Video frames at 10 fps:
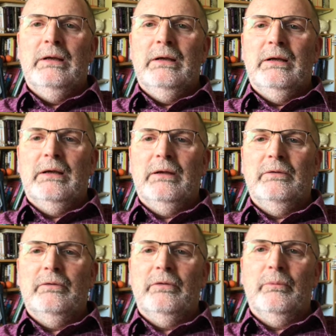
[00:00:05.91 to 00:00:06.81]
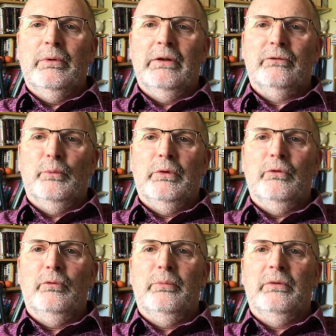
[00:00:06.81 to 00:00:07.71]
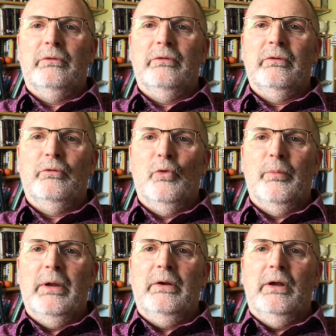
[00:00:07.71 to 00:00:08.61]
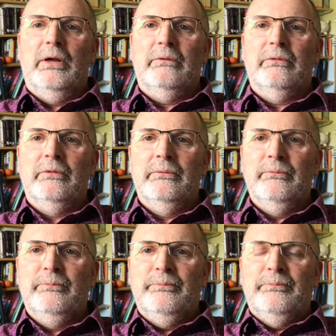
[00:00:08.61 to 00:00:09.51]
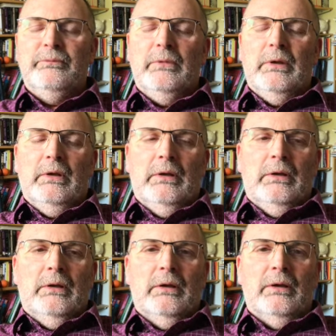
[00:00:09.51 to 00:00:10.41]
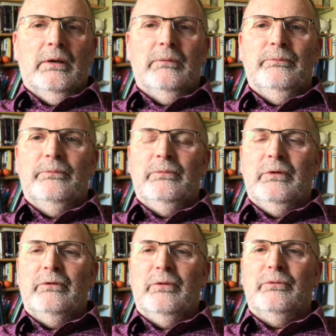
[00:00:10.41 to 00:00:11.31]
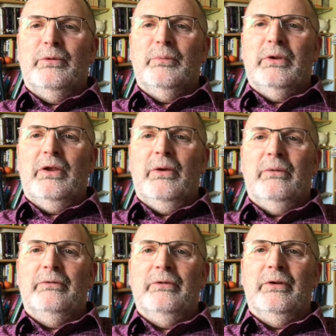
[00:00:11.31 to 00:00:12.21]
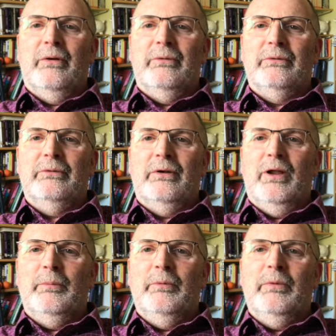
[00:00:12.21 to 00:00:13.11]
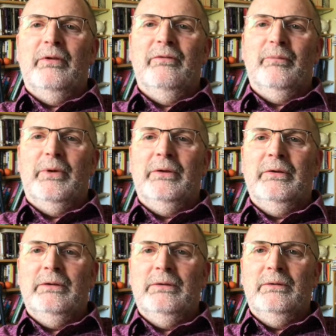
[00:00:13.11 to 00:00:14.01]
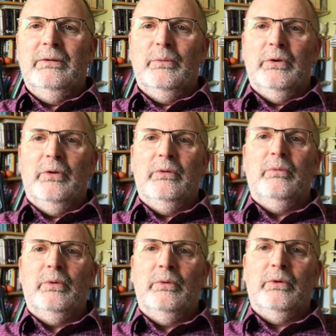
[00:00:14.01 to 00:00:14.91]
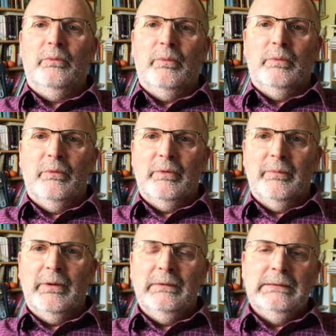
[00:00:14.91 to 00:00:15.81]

and uh, what else could we do but uh, talk about knives? Um, that sounds rather precarious in the current climate, but never mind. We know, we all know what we're talking about.